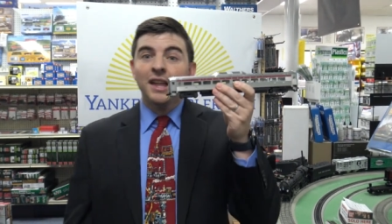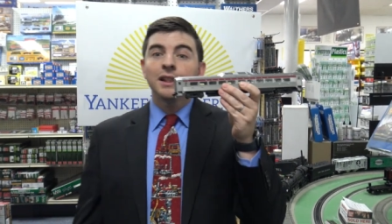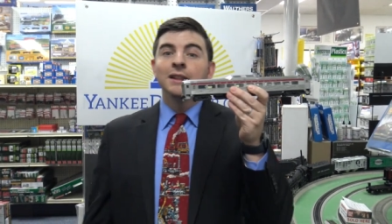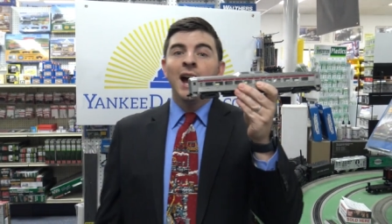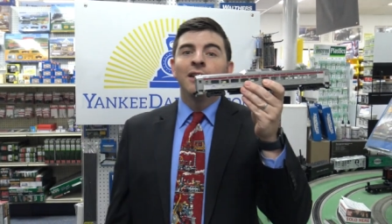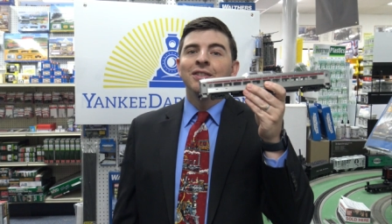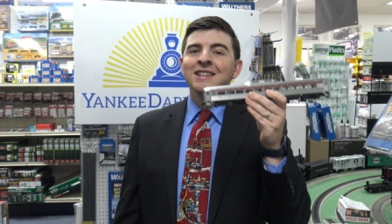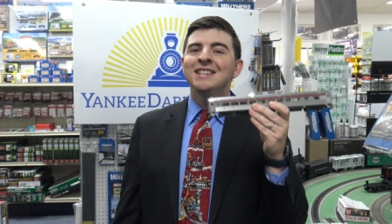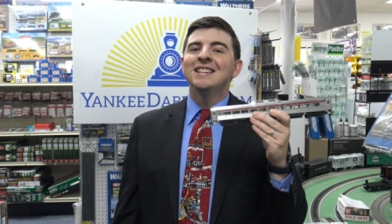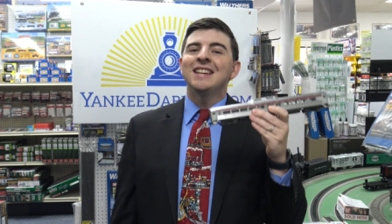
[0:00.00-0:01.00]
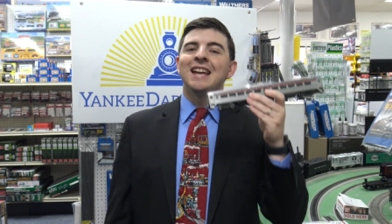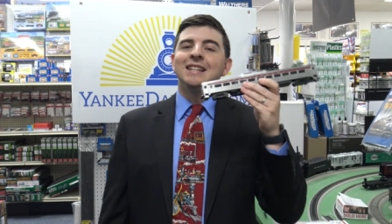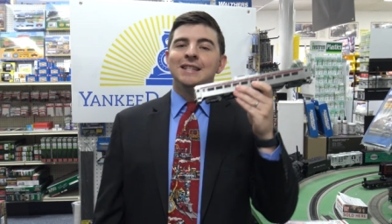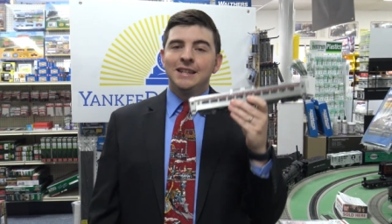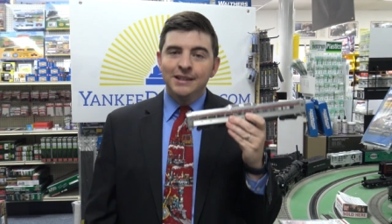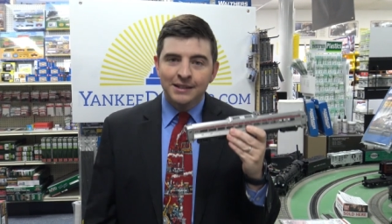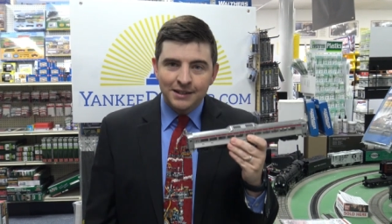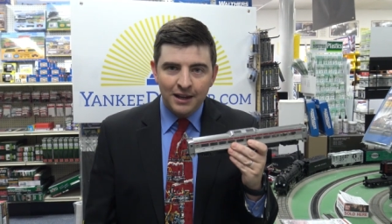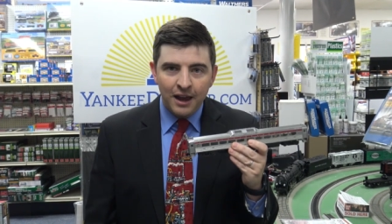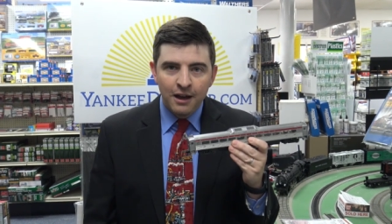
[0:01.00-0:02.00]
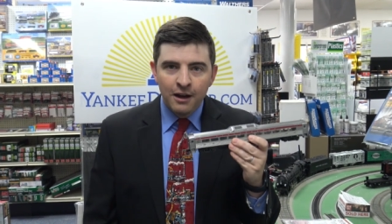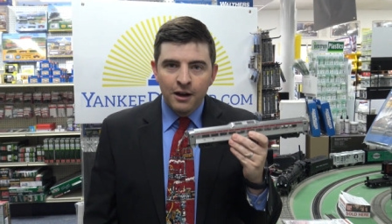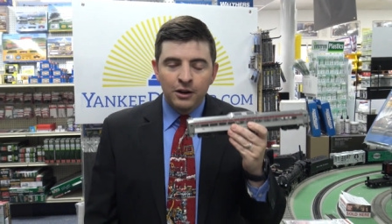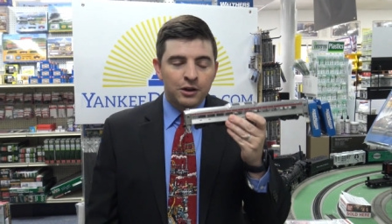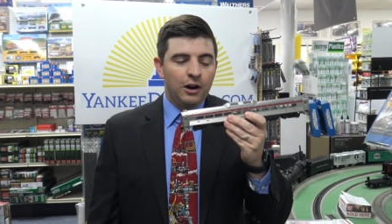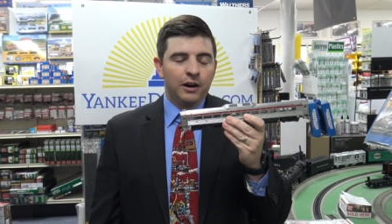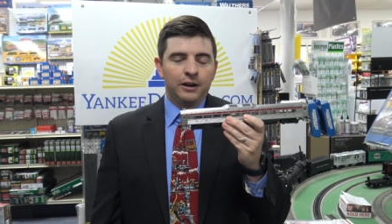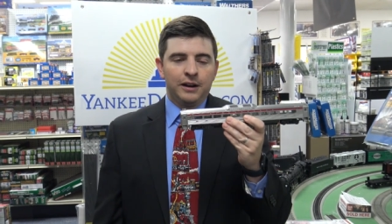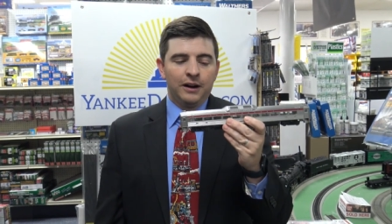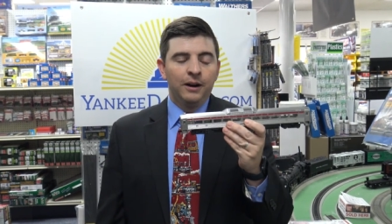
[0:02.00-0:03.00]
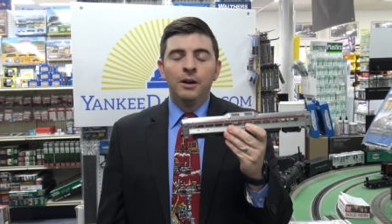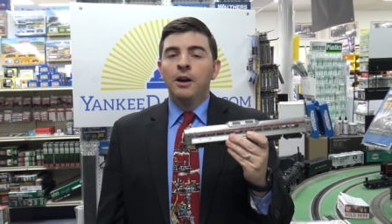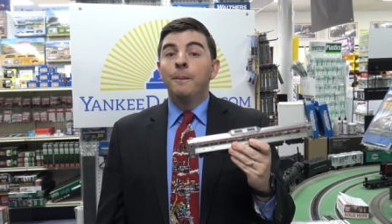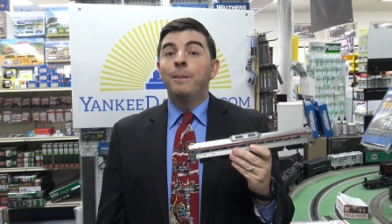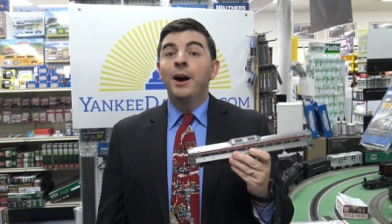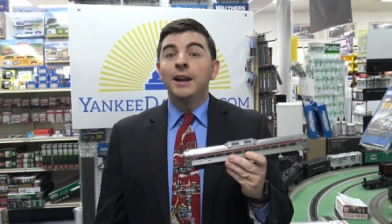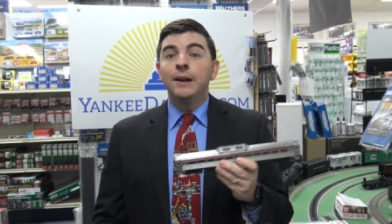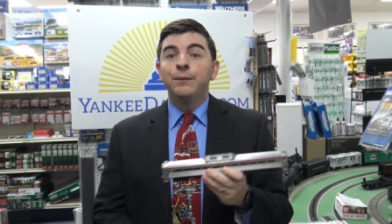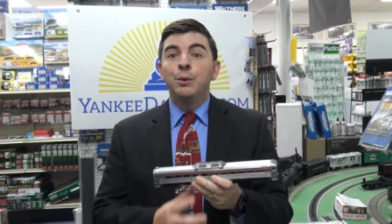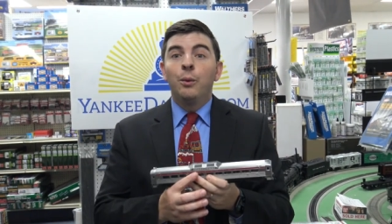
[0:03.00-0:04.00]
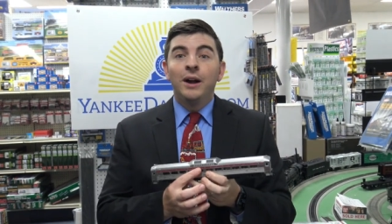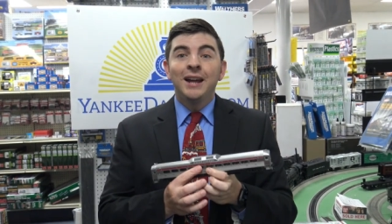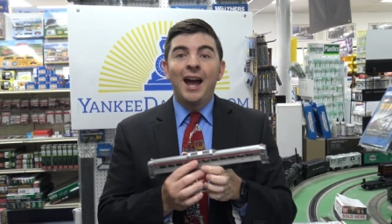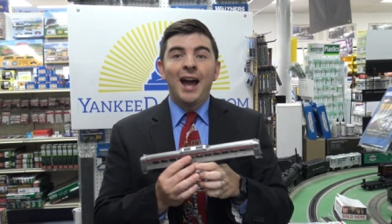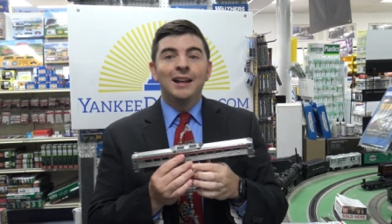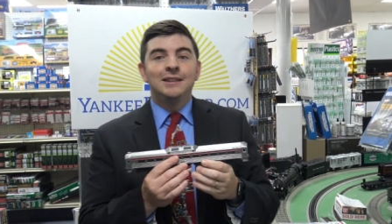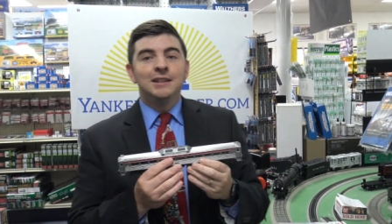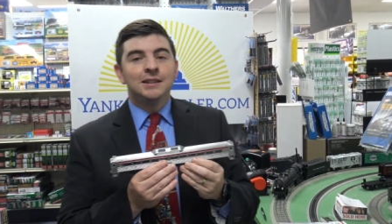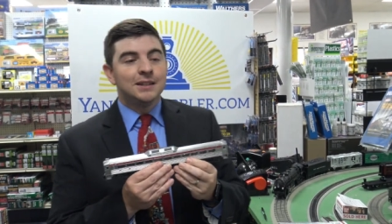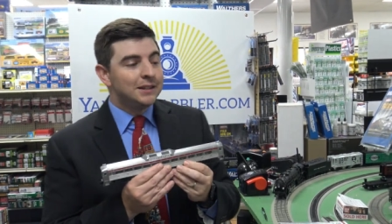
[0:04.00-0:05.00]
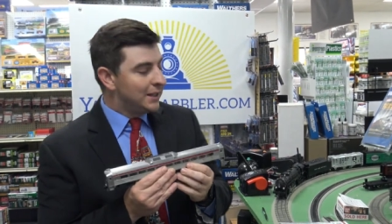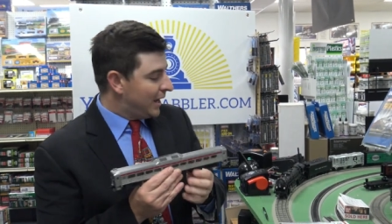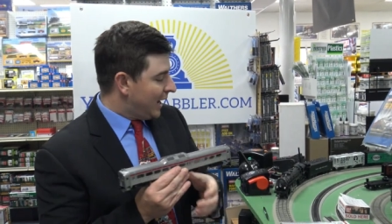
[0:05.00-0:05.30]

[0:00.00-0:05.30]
Now, this is a D C car here, but if you want to add D C C